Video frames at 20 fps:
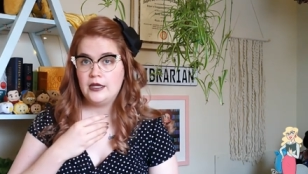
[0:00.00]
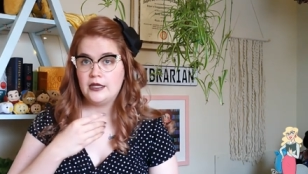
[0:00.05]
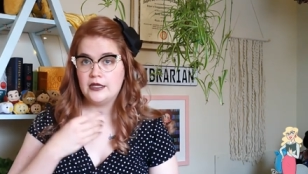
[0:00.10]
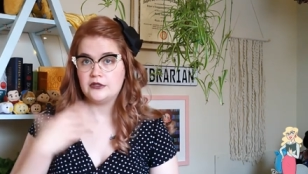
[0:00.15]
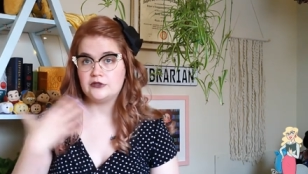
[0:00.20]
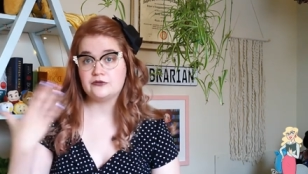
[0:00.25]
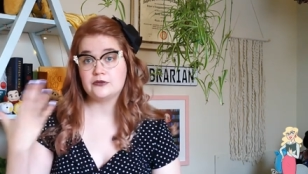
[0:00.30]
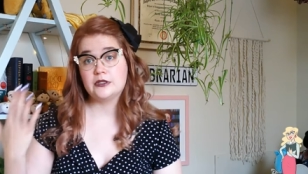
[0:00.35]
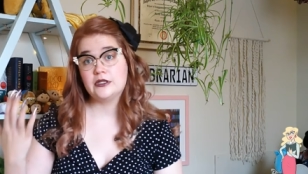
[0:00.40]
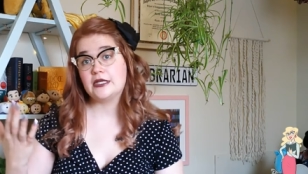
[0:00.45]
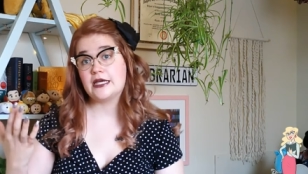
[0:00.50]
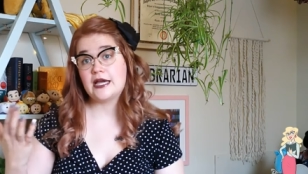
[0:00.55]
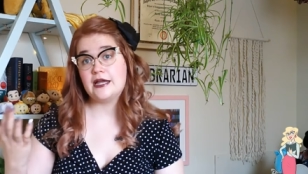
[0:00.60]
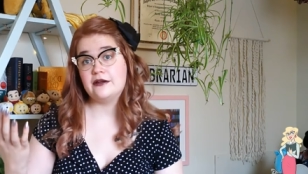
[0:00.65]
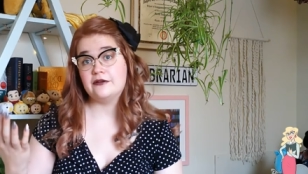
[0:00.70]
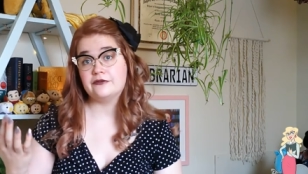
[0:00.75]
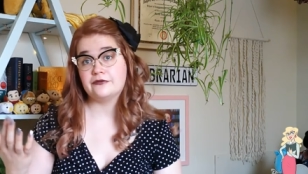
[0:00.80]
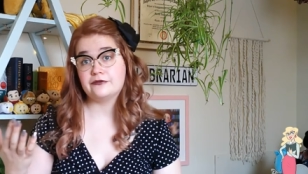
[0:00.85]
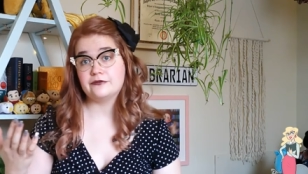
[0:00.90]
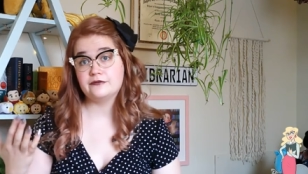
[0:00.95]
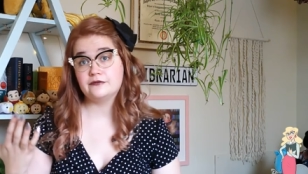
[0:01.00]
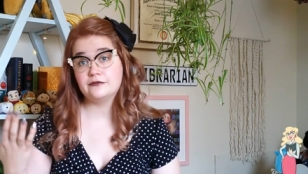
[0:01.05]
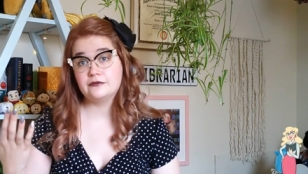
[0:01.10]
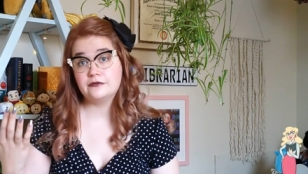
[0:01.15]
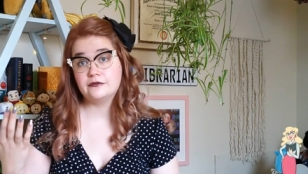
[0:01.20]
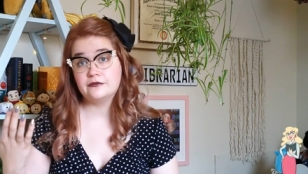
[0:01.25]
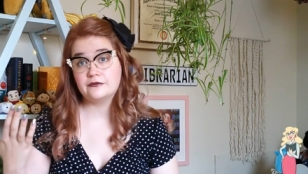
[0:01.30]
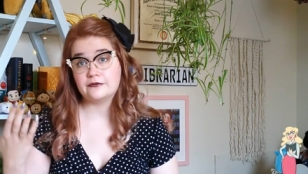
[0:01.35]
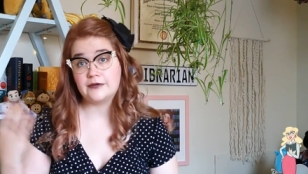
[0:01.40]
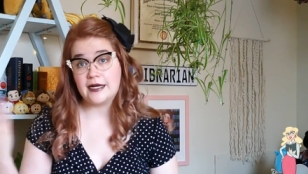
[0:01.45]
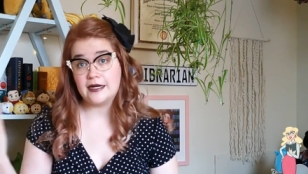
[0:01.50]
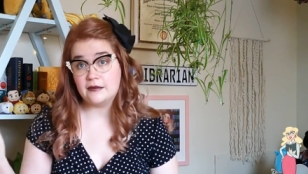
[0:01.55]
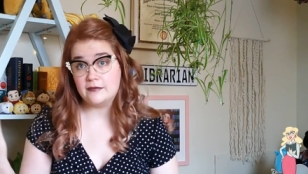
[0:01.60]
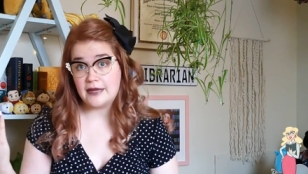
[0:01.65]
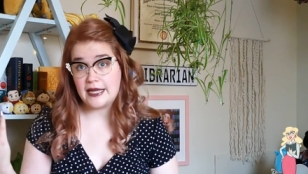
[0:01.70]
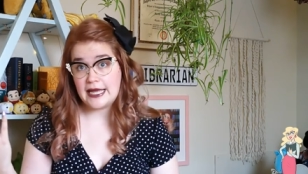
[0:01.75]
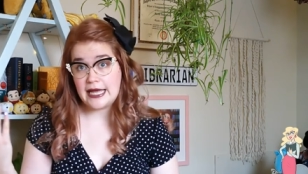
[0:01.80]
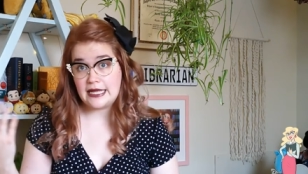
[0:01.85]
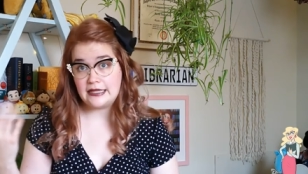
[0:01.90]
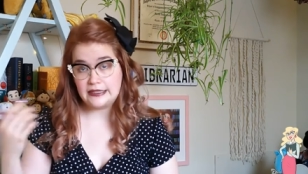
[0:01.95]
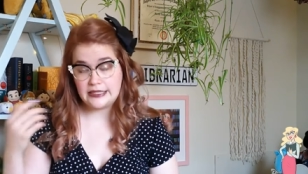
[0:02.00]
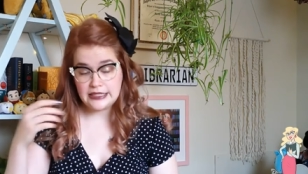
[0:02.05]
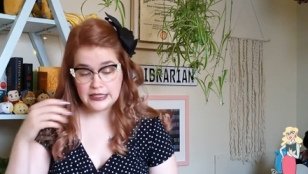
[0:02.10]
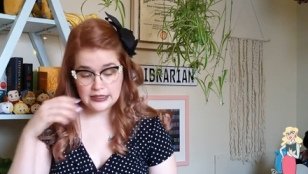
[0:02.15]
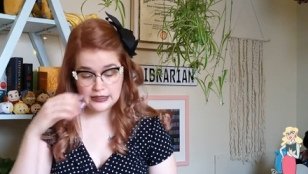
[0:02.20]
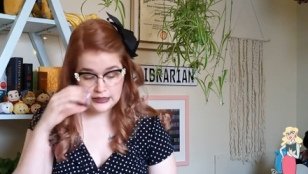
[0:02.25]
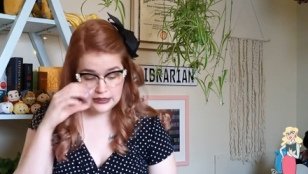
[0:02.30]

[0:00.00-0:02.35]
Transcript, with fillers: is really kind of right up my alley.